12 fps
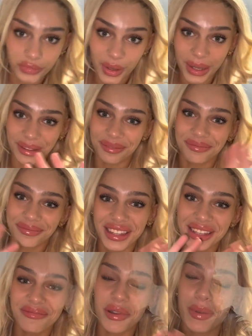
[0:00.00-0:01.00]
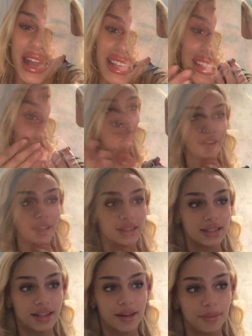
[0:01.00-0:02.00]
Okay, bye-bye.
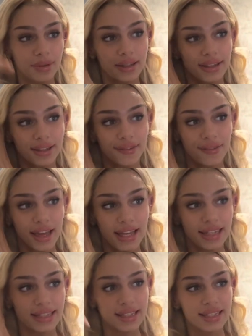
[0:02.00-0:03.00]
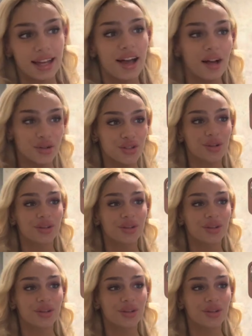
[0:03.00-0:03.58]
Fixed up the face. I'll show